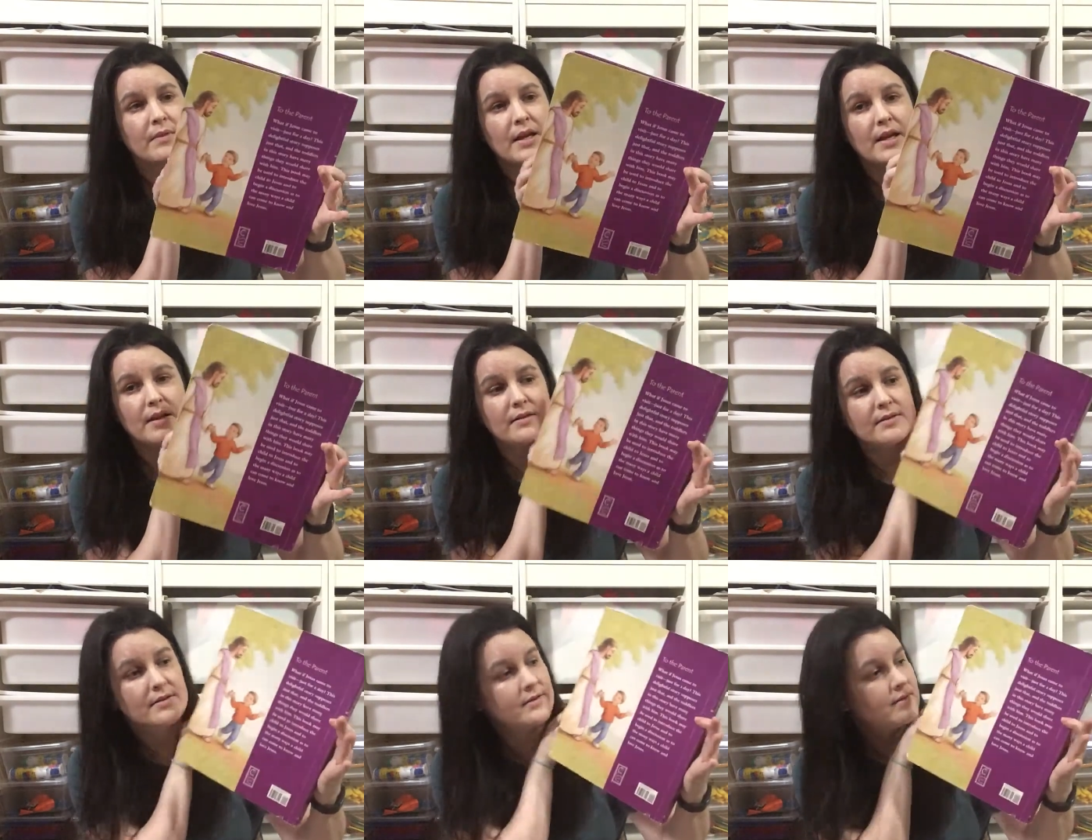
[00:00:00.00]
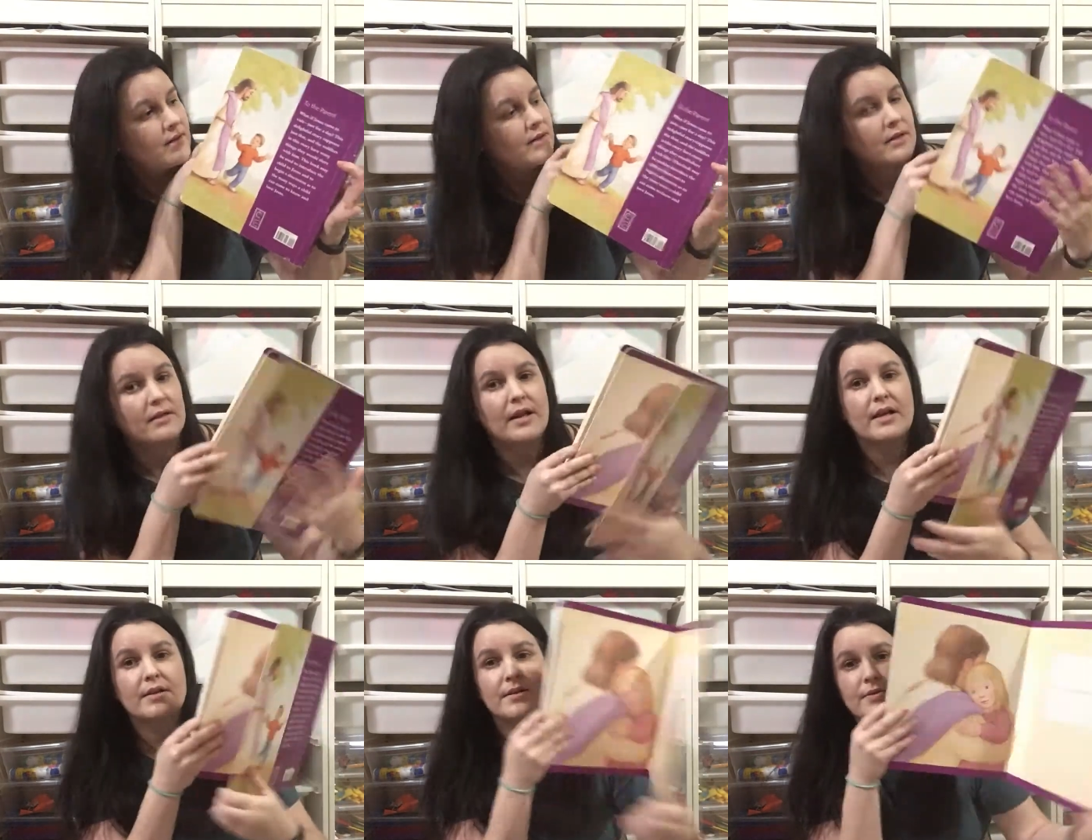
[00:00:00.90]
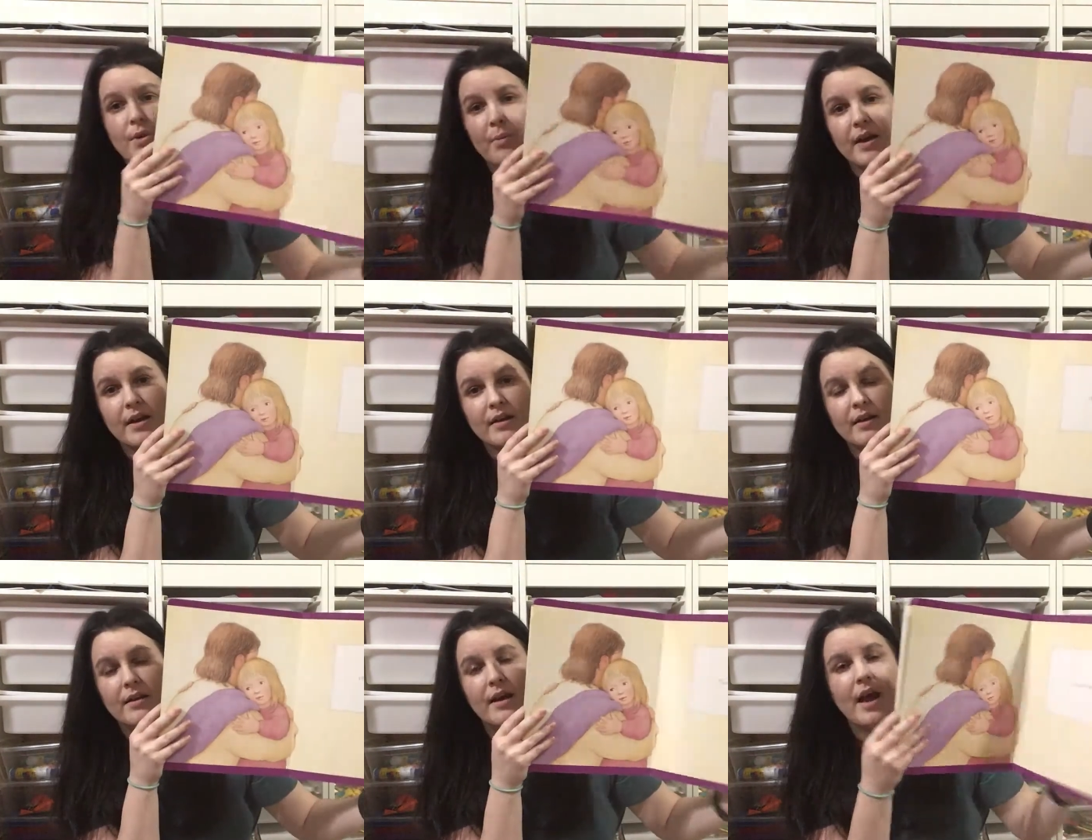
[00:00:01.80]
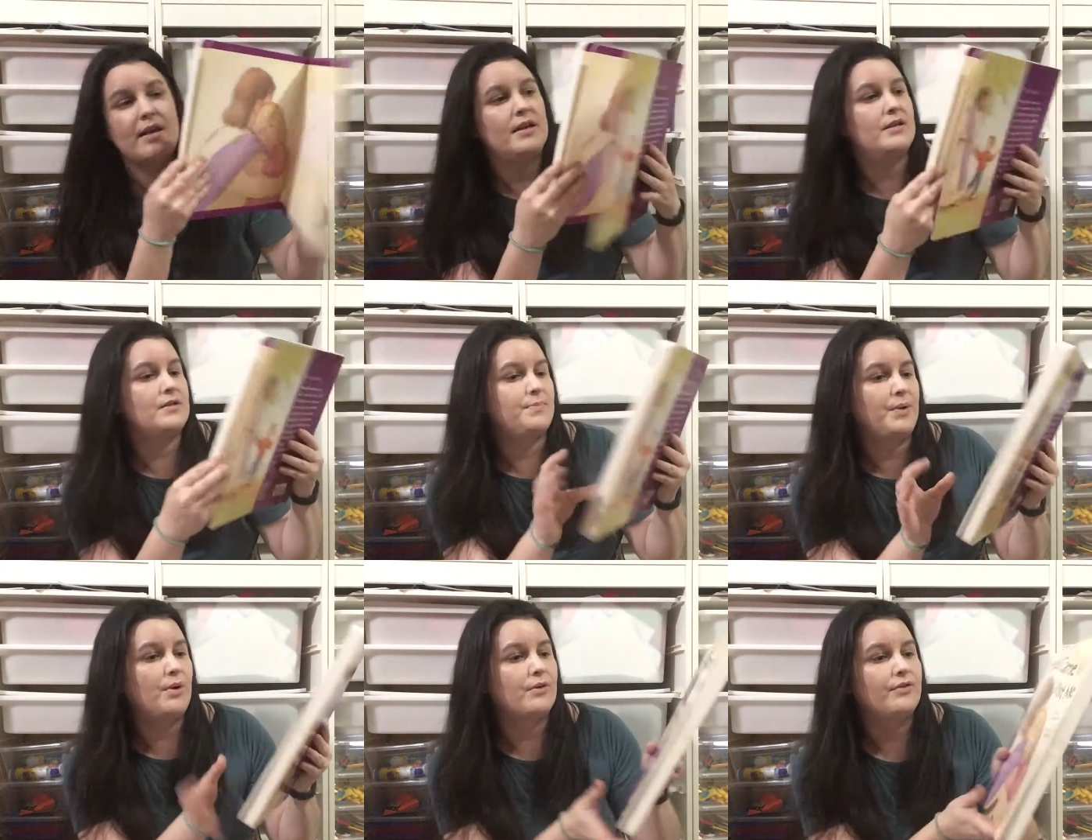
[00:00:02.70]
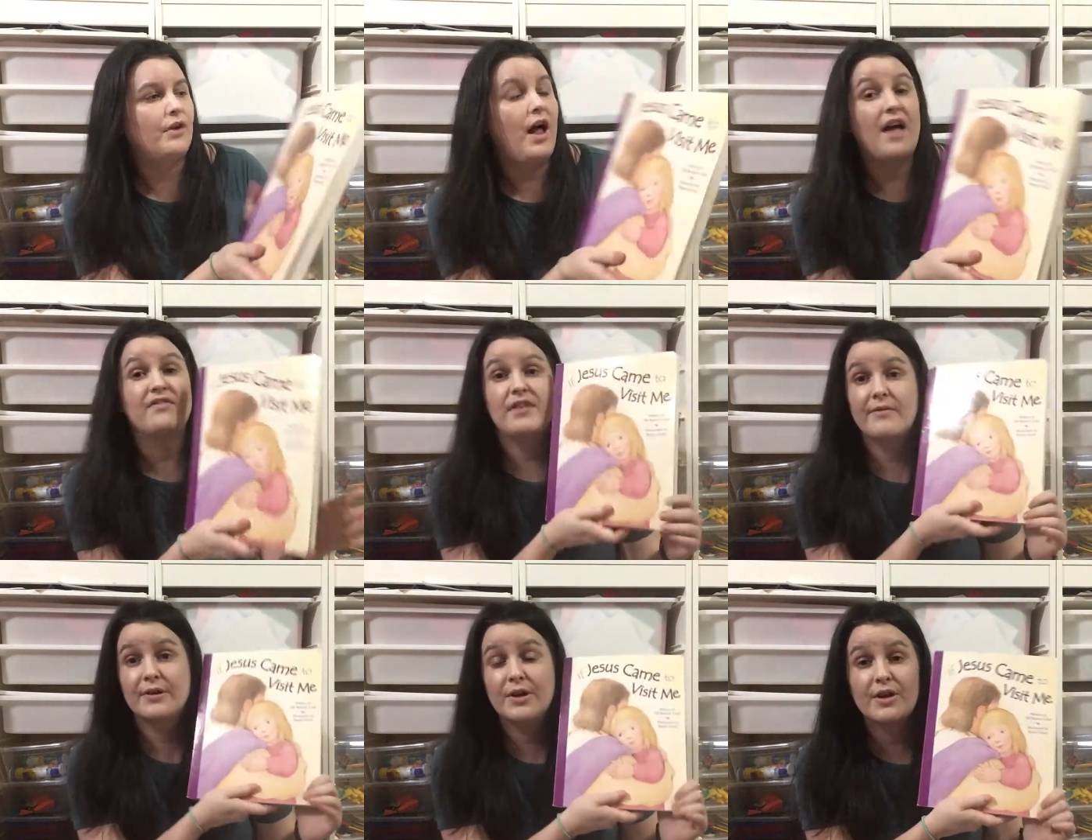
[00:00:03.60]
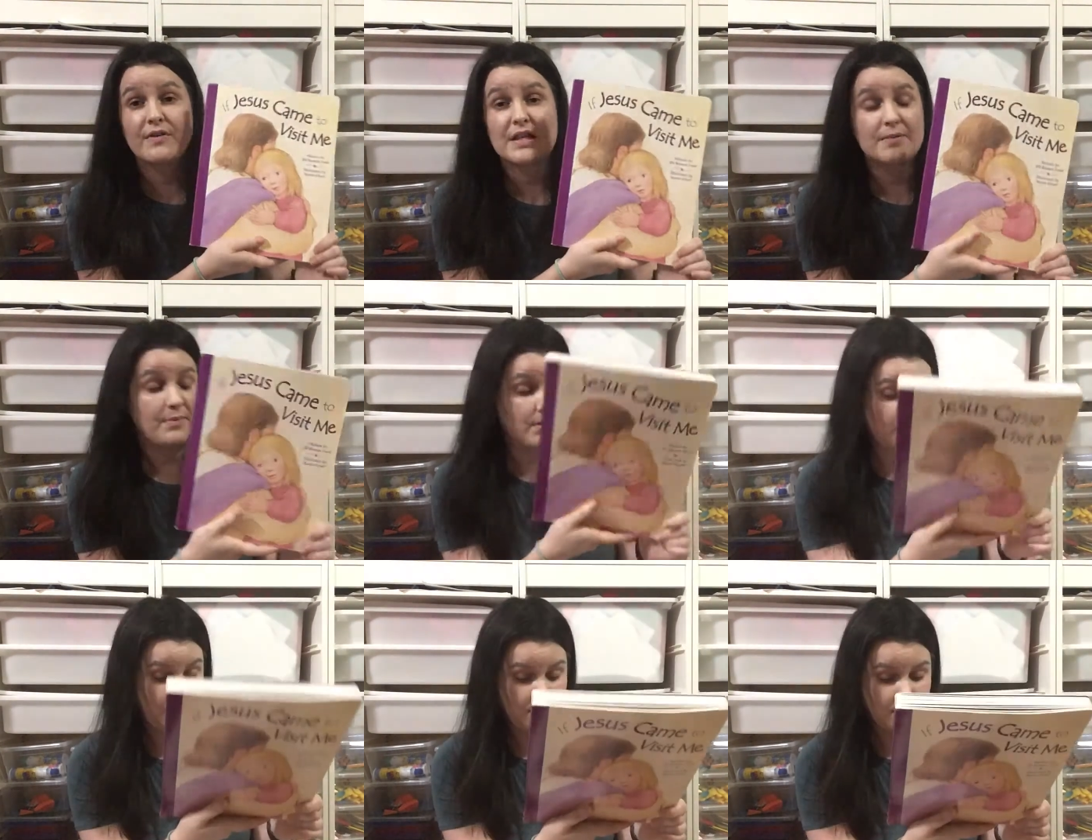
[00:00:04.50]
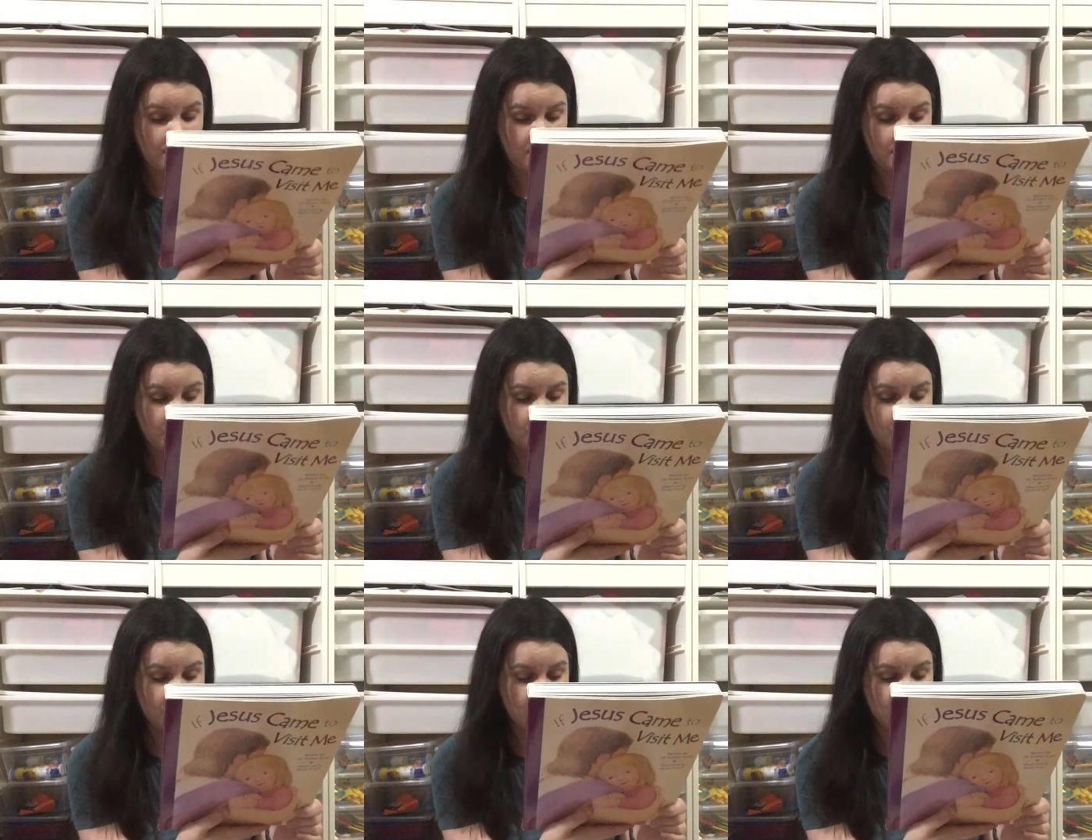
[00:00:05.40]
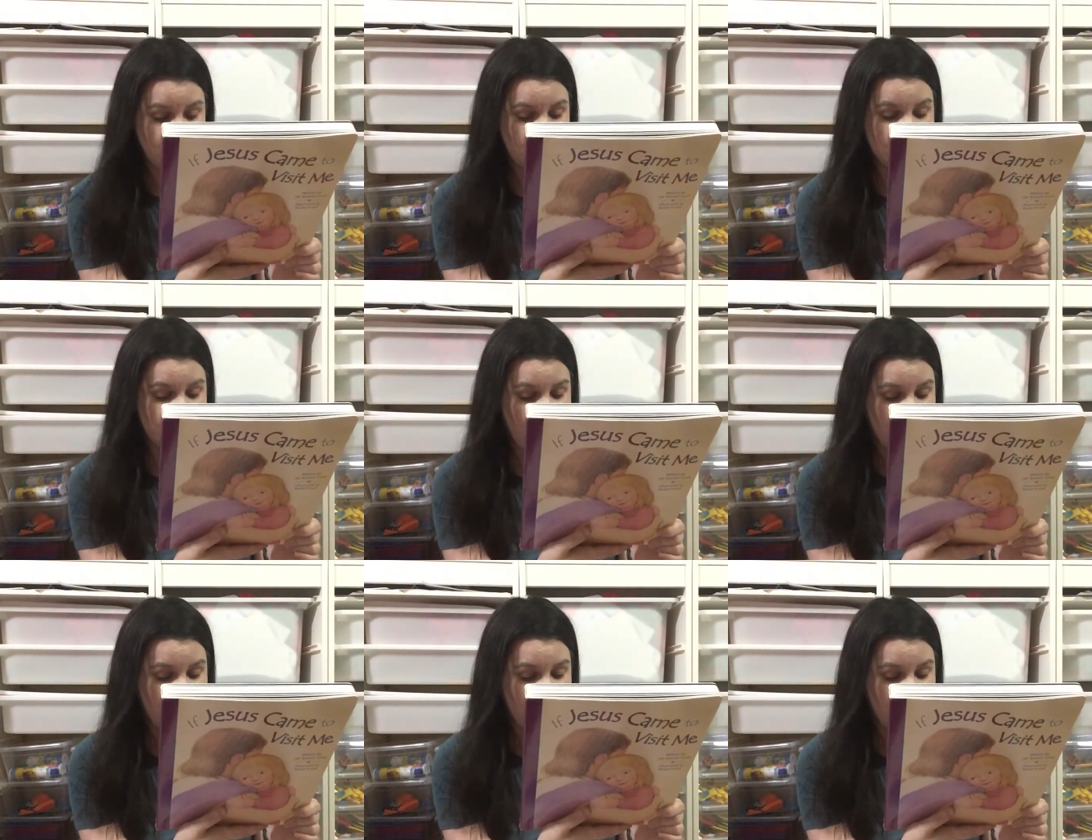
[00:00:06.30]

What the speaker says: It's like so big. And it is beautiful. I've never heard of this book. It's by